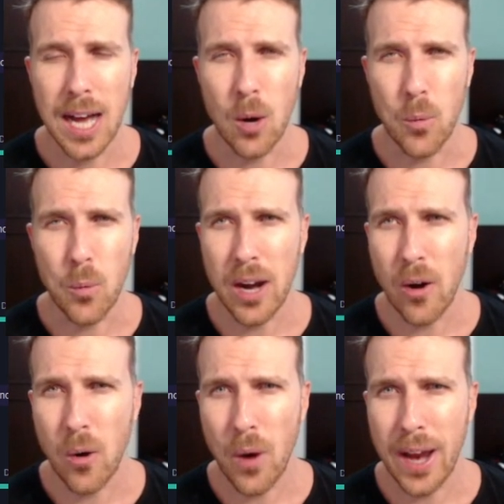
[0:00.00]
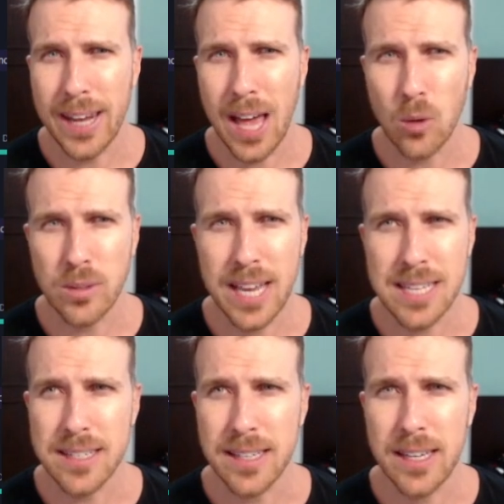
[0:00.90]
We are right now
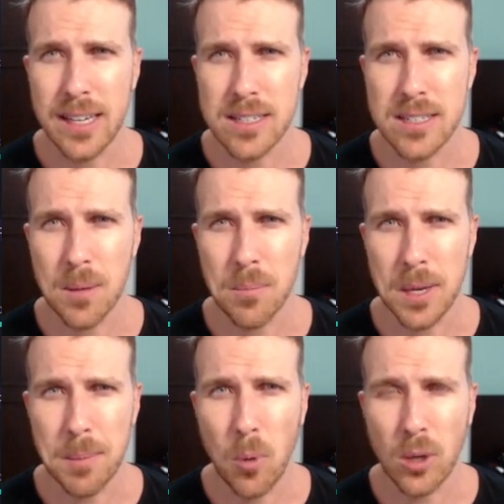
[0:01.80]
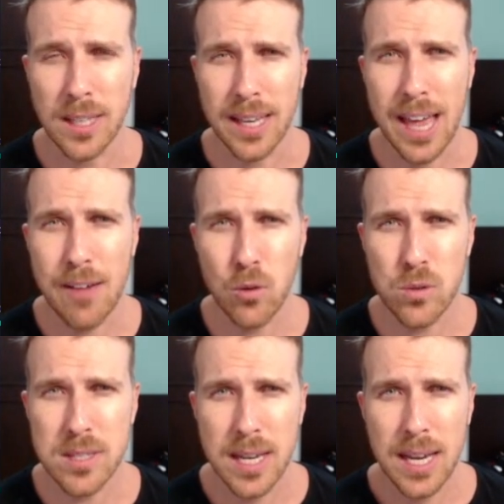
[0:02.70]
testing here some important
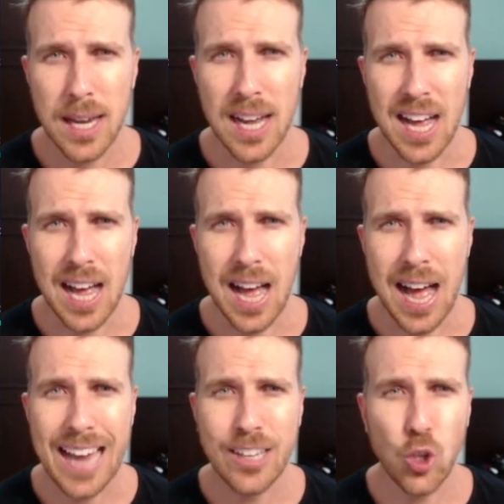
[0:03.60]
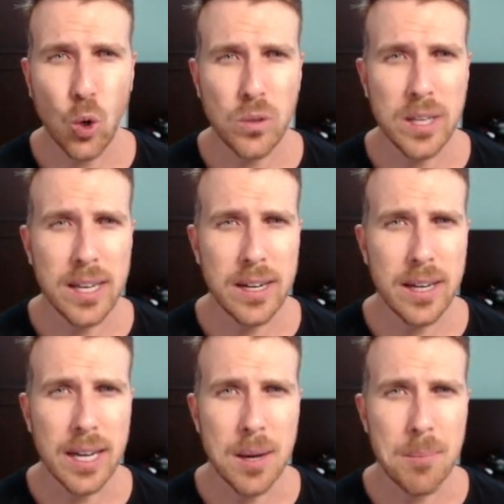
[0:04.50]
levels. I told
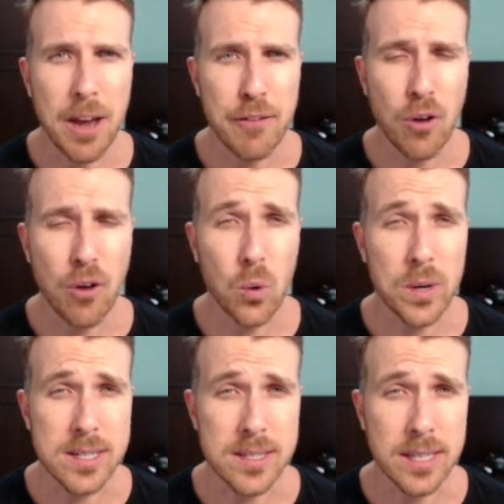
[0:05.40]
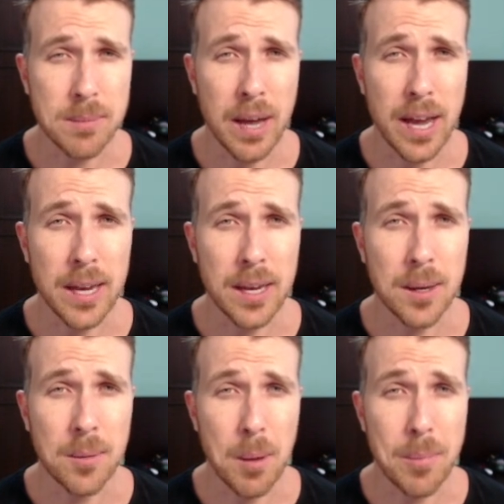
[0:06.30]
here my followers in
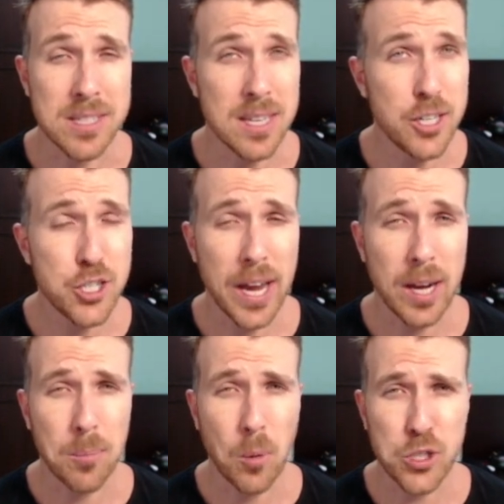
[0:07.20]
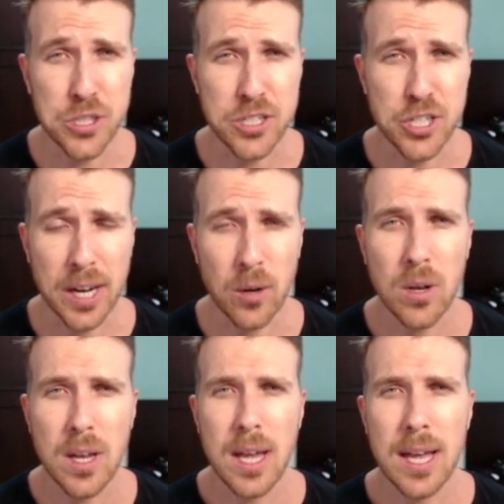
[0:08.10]
my Brazilian channel, Portuguese
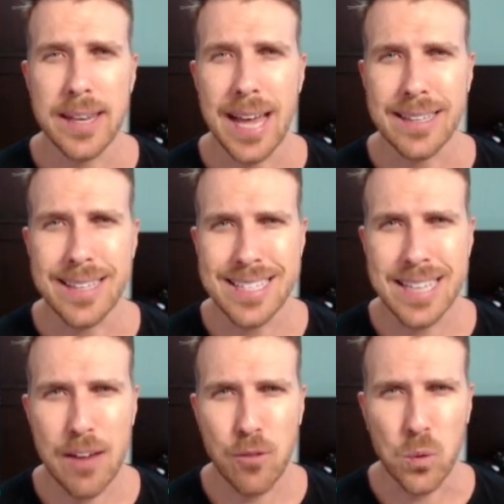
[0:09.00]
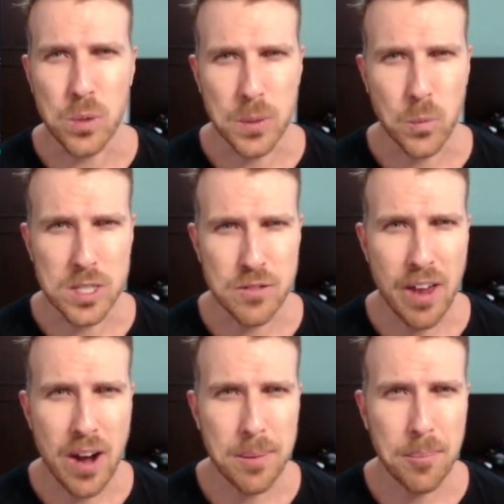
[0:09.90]
channel, that this level was
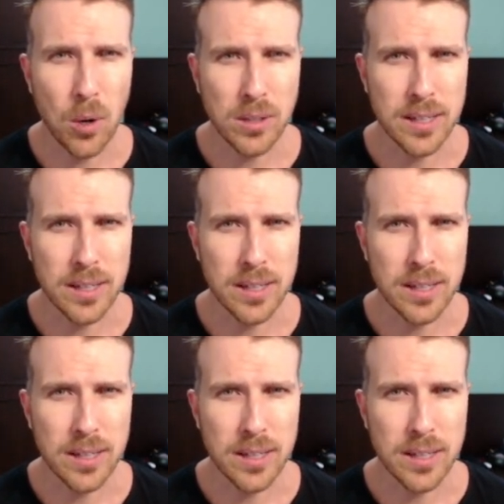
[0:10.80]
very important.